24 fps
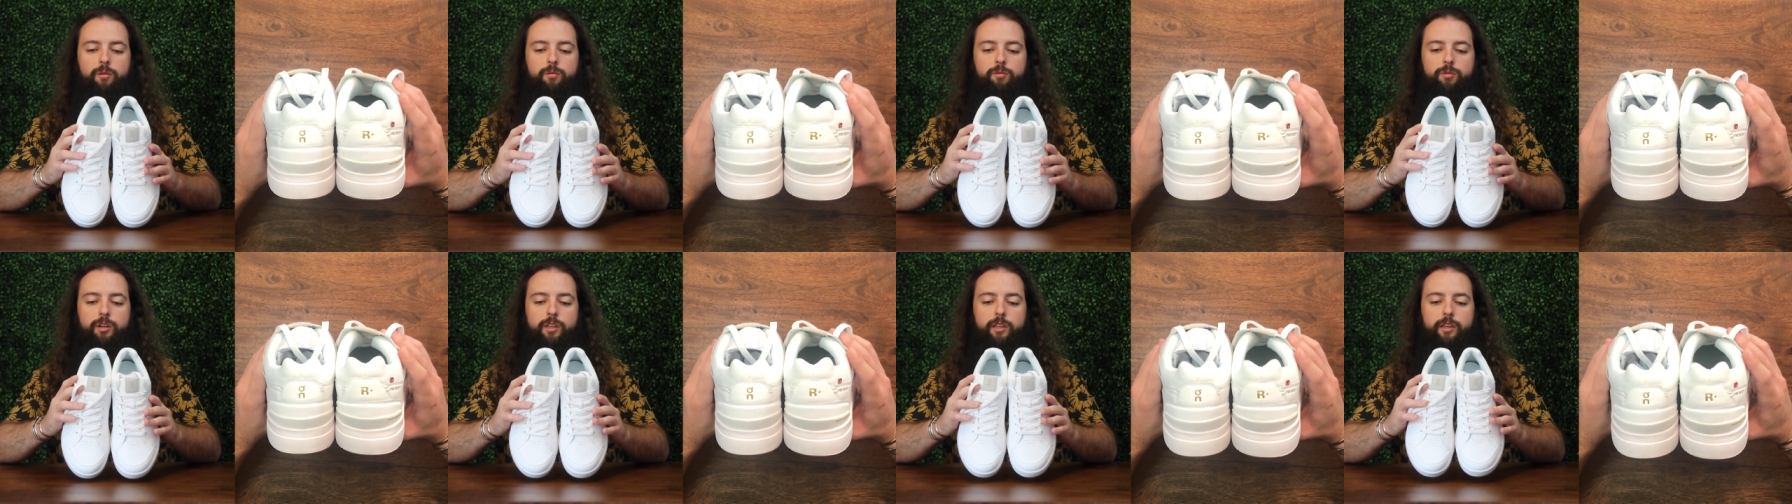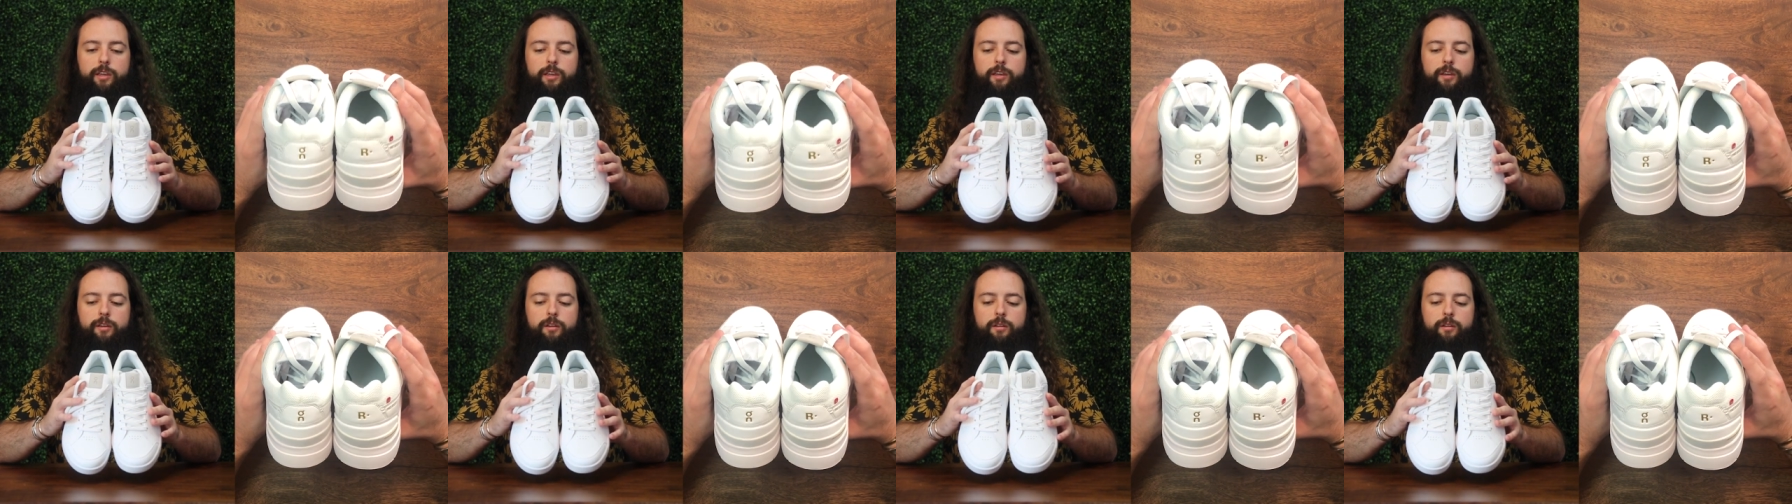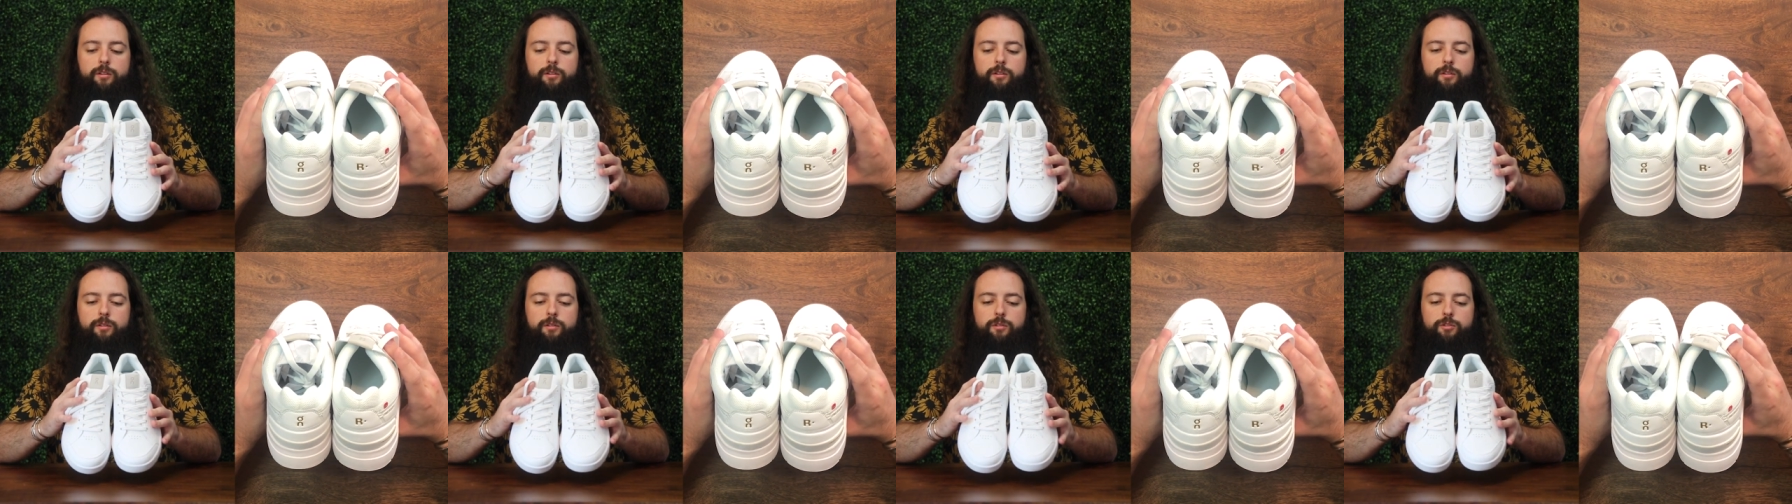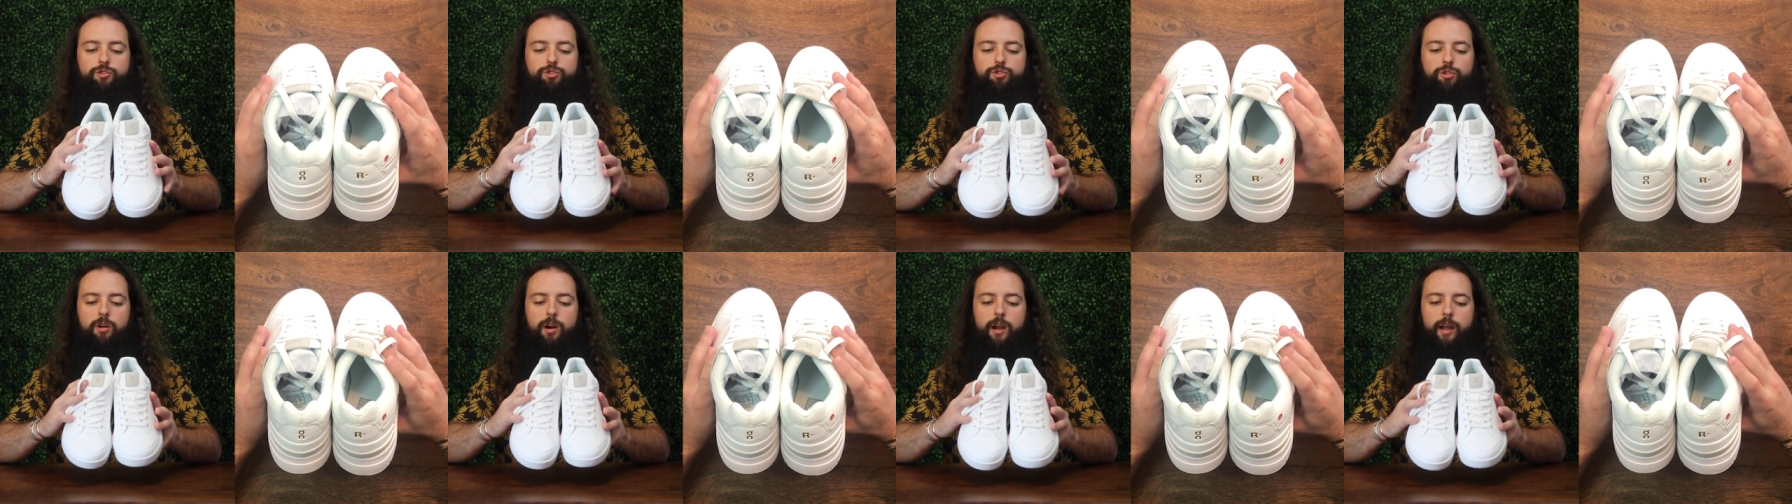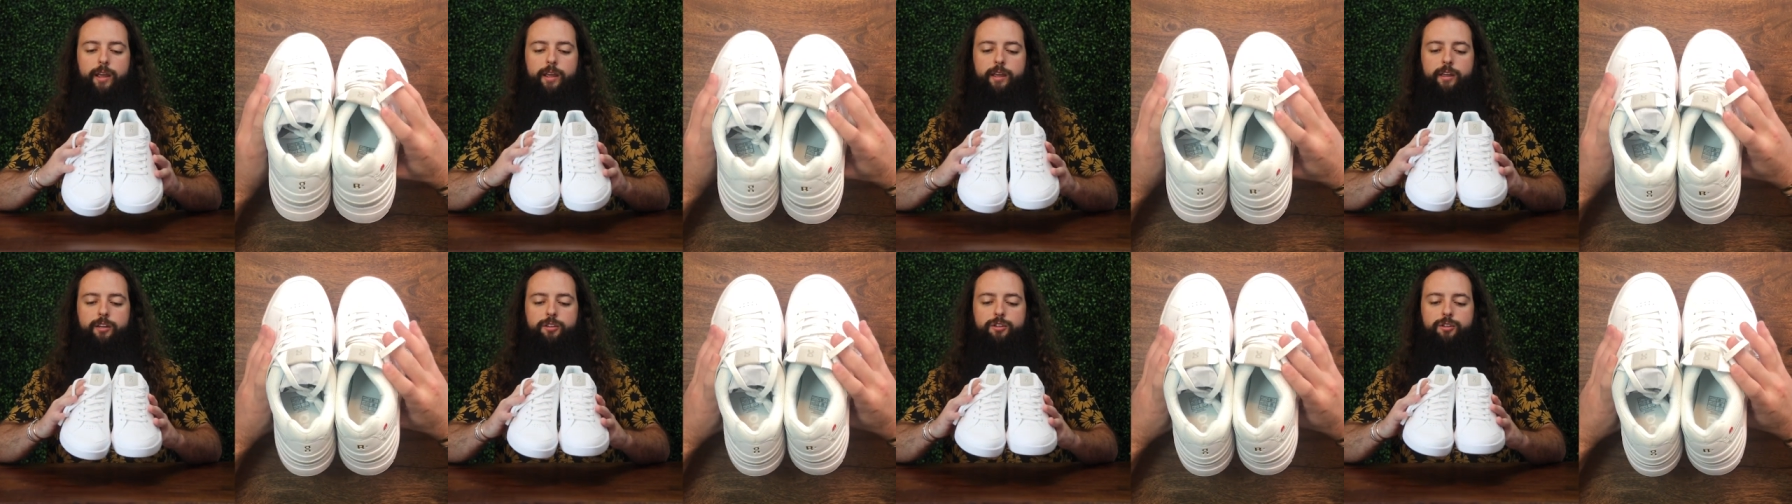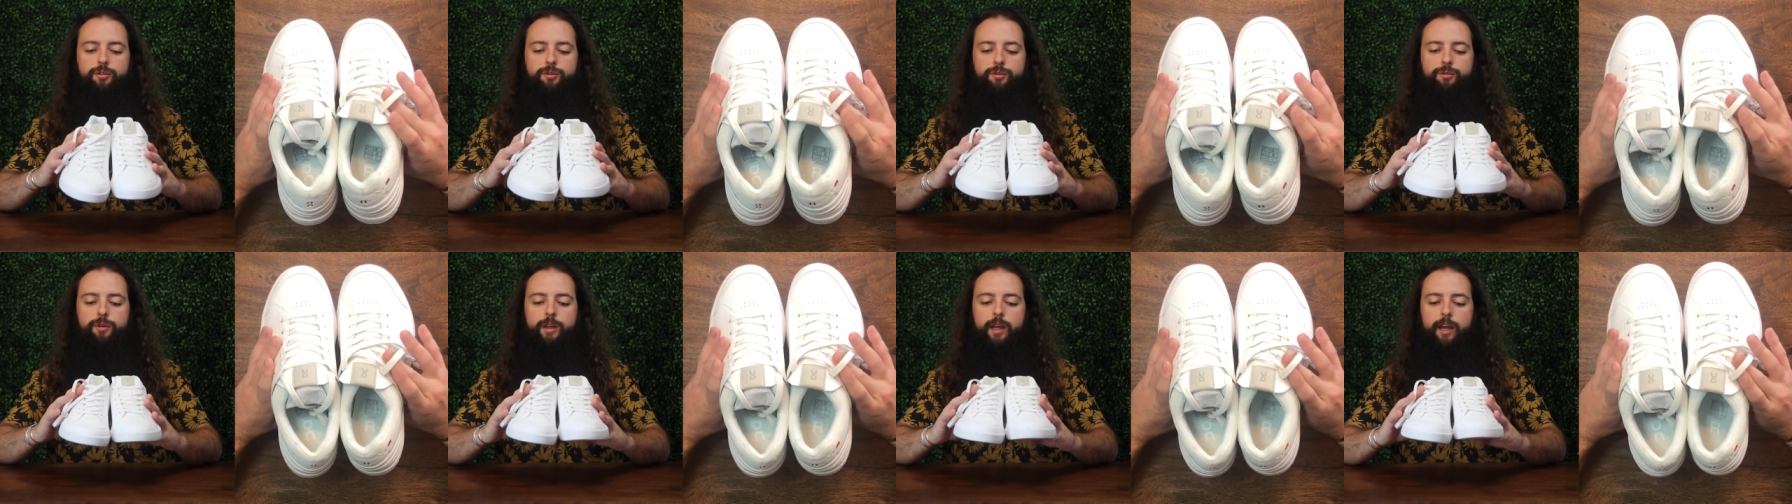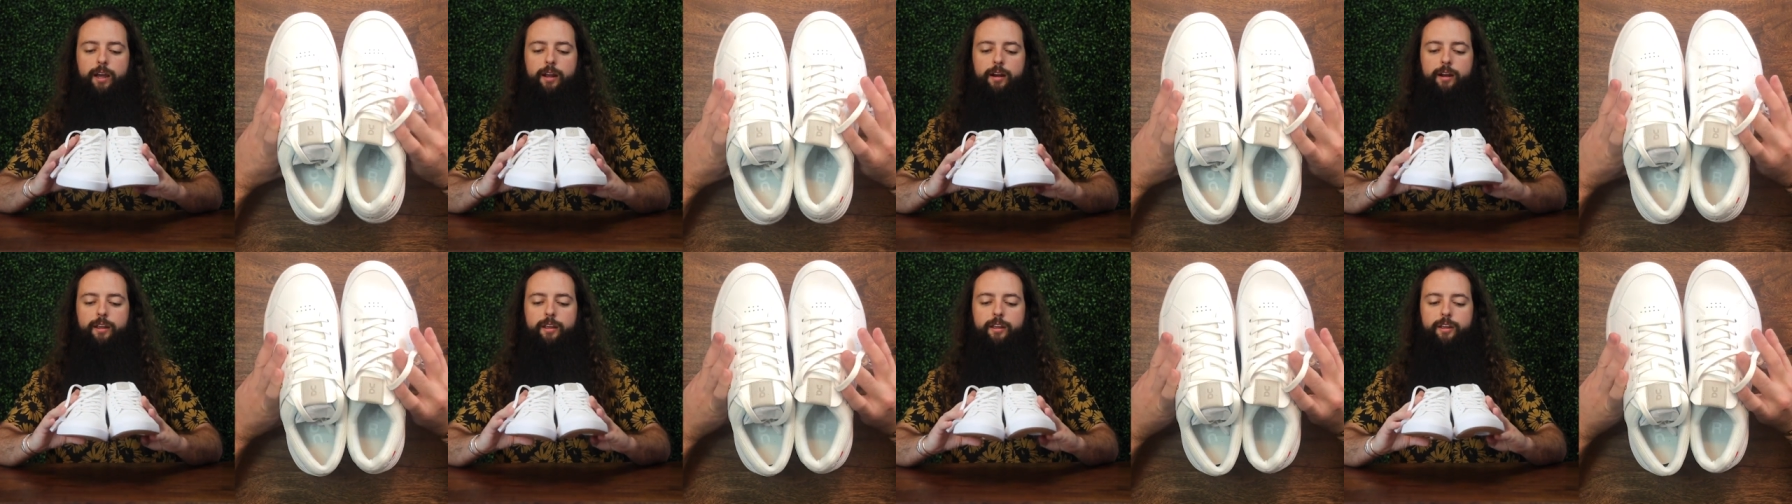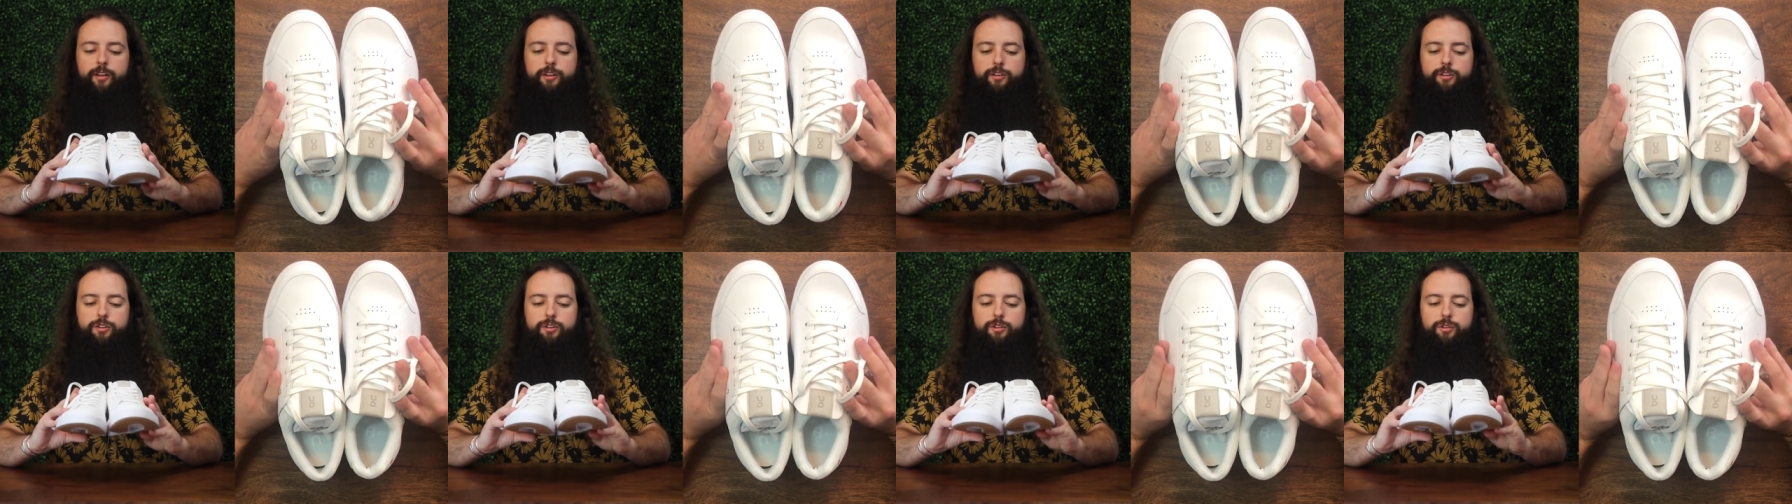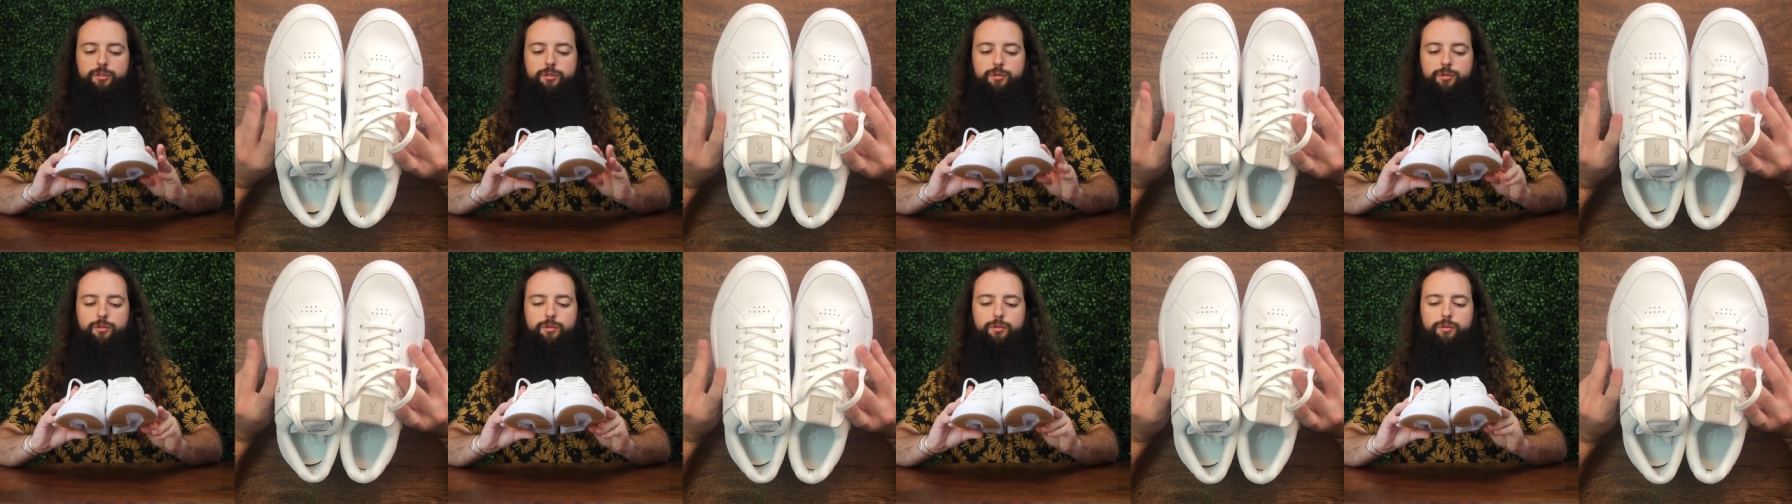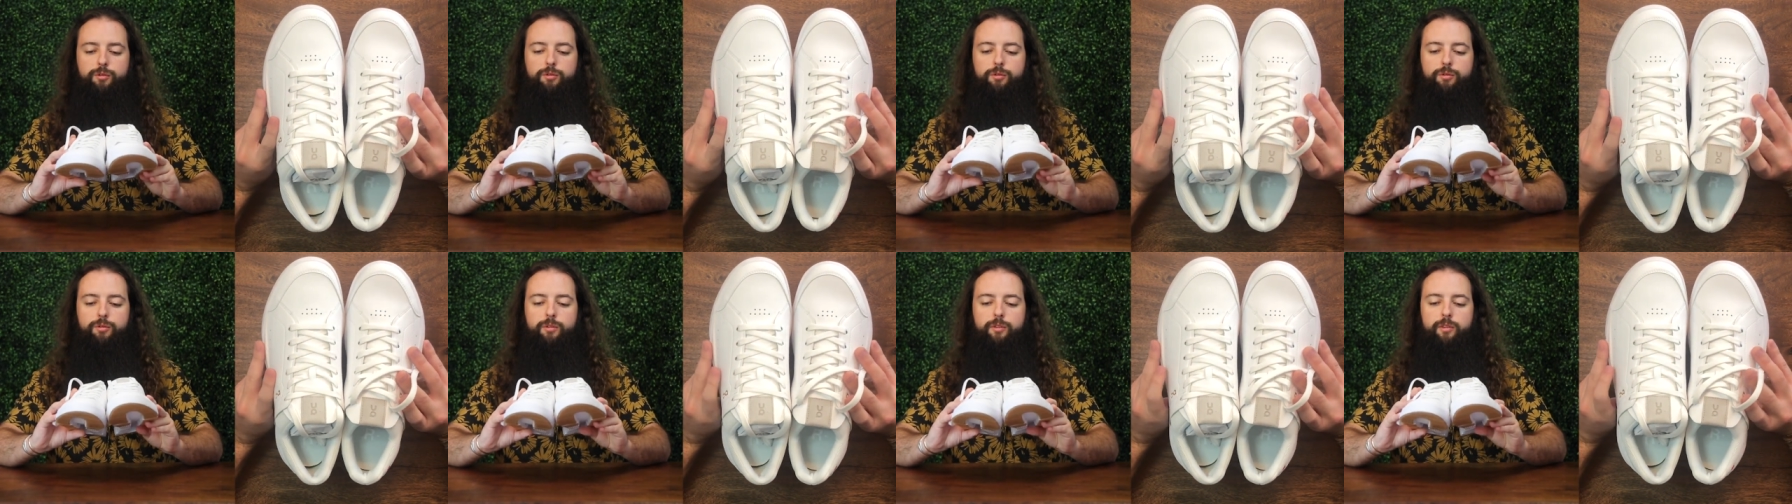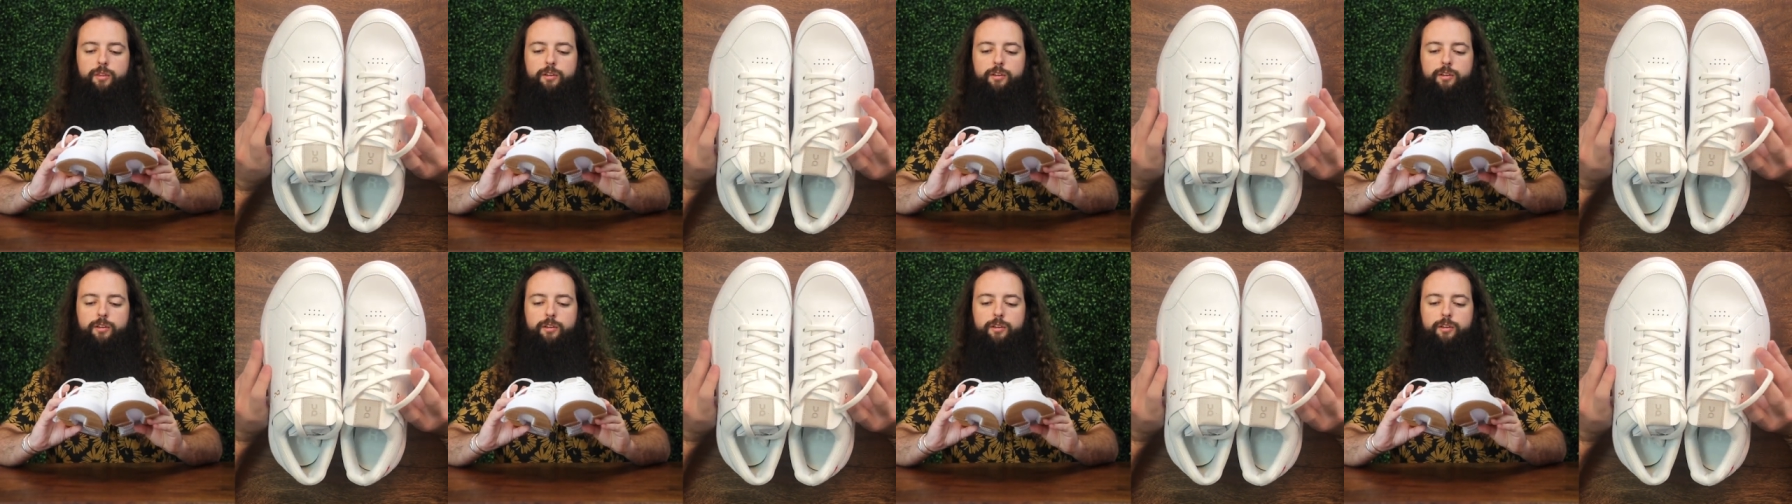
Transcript: really trying to get into